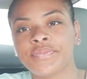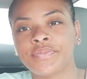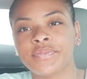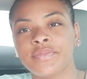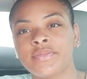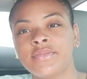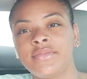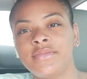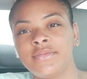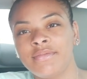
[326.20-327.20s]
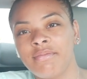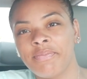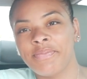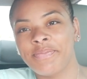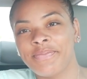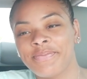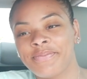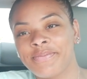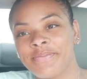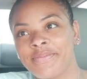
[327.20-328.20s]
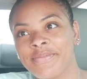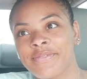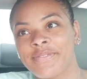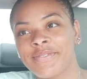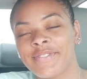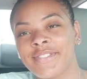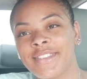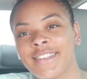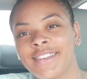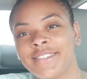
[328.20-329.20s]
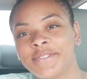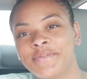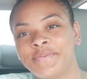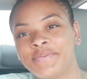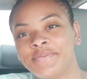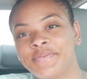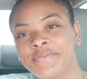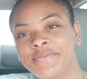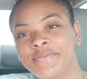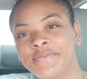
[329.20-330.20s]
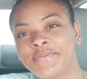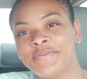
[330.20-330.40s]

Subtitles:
This person isn't speaking.